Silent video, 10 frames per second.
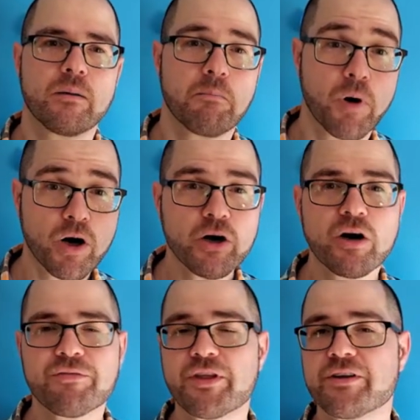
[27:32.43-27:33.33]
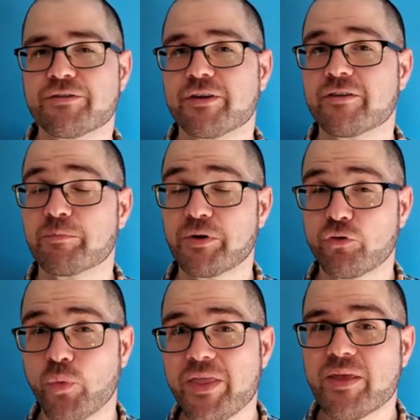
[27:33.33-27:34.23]
Mark off the distance
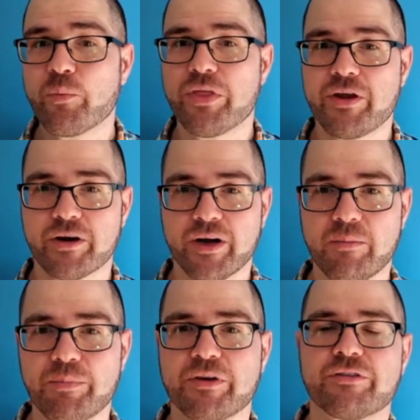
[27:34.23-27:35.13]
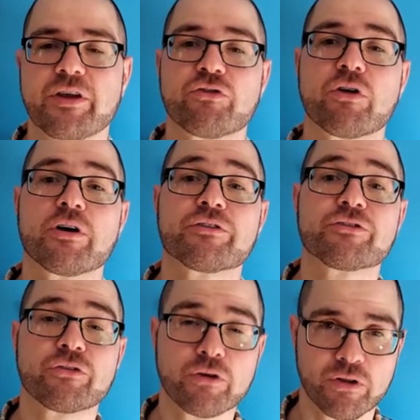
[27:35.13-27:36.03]
between them with your compass and draw a
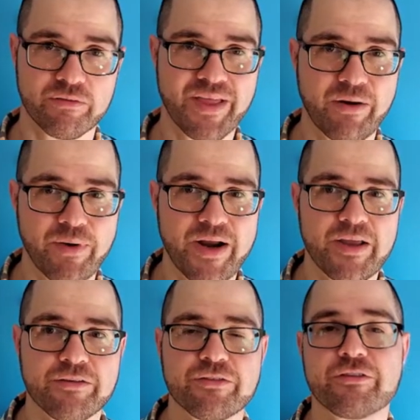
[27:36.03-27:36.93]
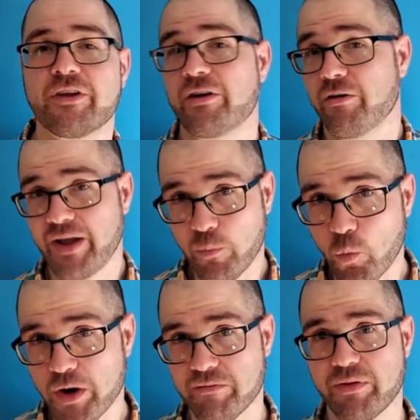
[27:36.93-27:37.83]
circle of that radius centered
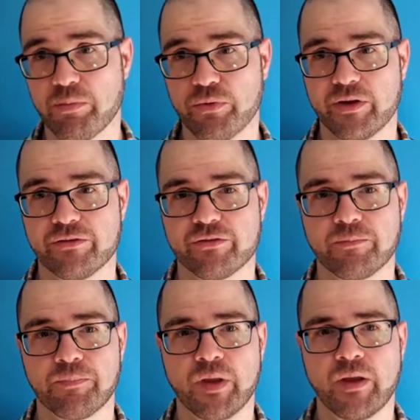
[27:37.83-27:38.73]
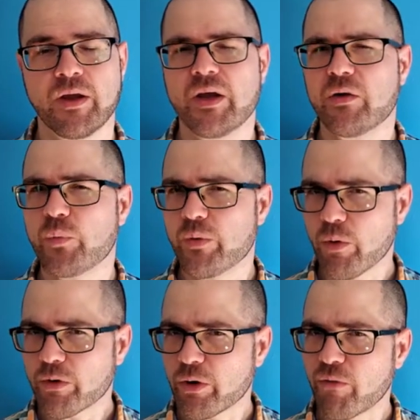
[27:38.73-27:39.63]
at one of the points. We
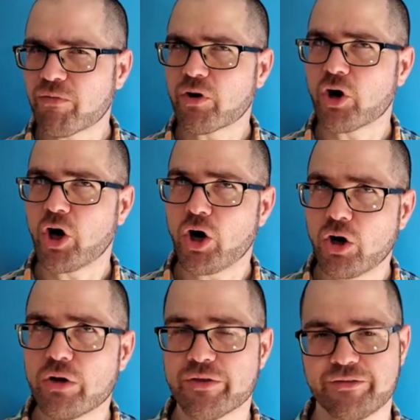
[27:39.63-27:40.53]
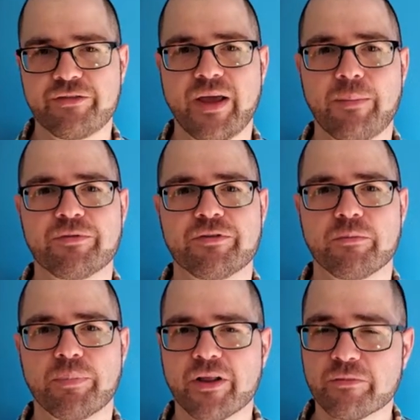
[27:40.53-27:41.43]
won't go over all the steps,
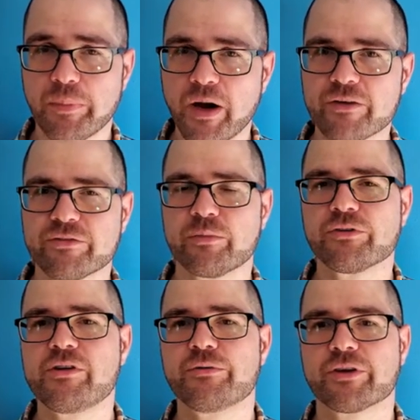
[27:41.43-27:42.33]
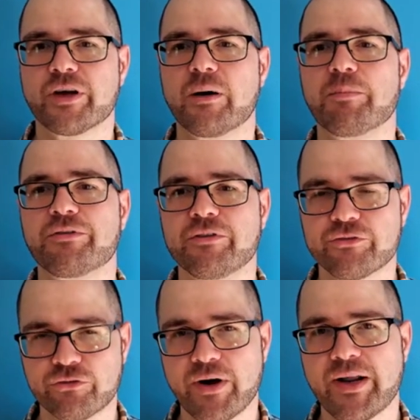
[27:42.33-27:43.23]
but it's possible to use a compass and
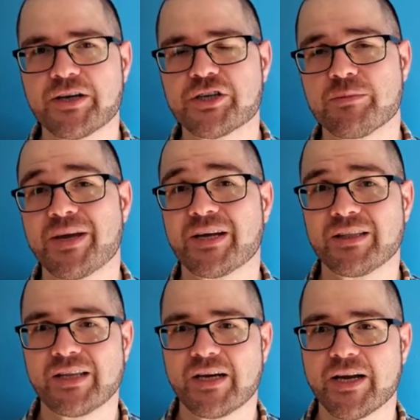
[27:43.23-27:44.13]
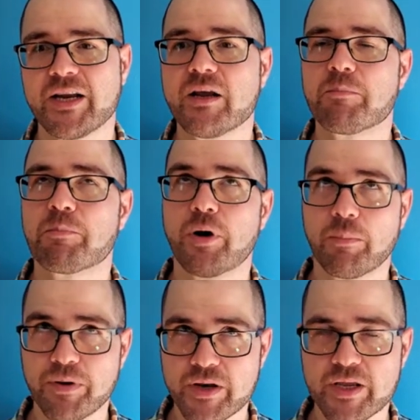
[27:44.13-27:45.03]
straightedge to make a line
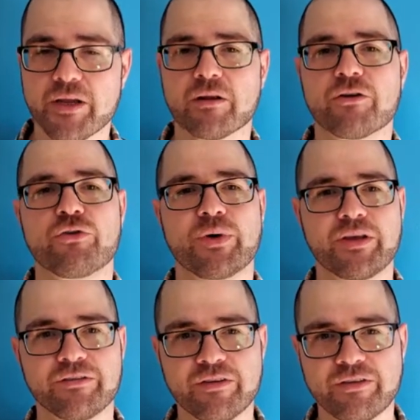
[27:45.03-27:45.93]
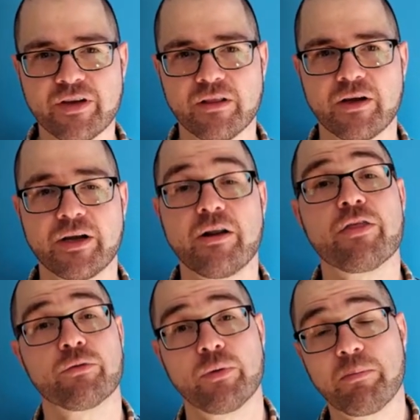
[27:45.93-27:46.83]
perpendicular to an existing line
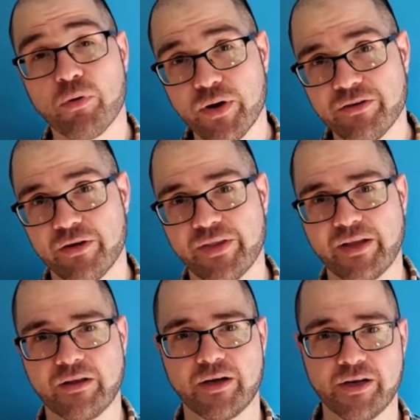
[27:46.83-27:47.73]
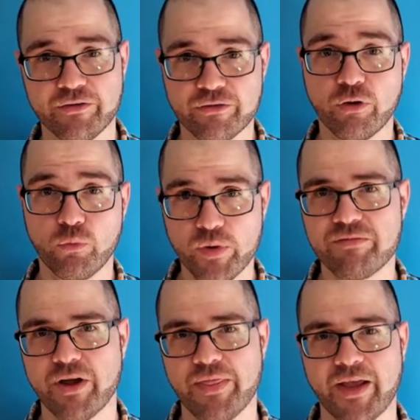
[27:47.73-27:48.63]
through a point on that line, so
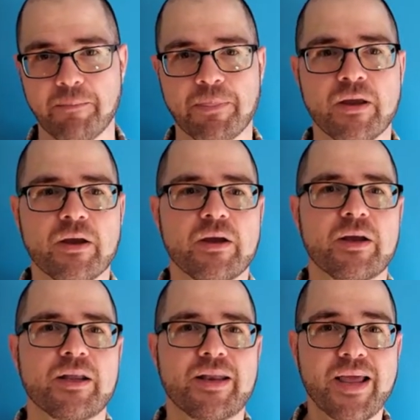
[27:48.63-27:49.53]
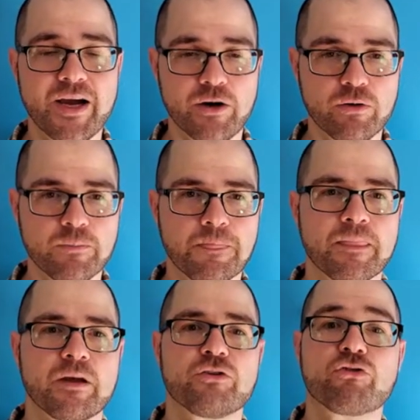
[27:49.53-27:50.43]
we've done that. Now,
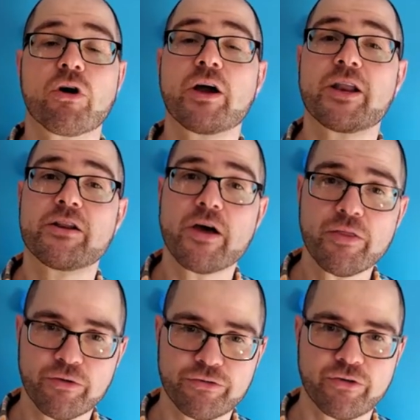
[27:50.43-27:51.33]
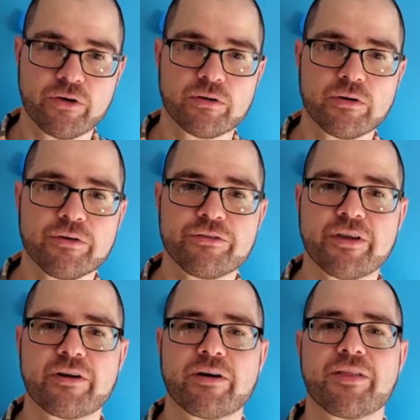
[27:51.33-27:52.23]
draw another circle
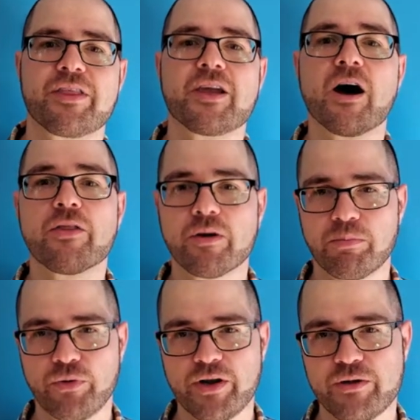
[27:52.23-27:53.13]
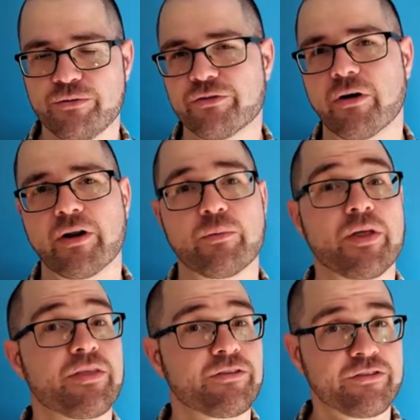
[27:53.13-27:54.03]
centered at the other point you started
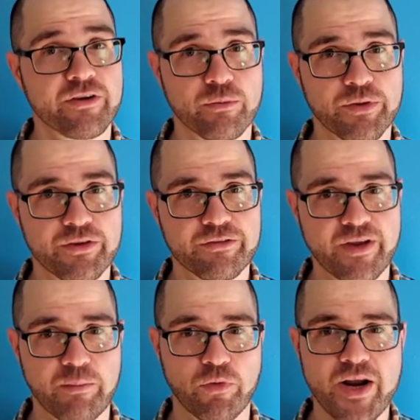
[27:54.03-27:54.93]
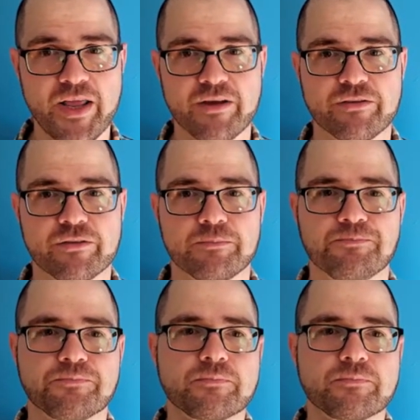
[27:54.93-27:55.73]
with, still with the same radius.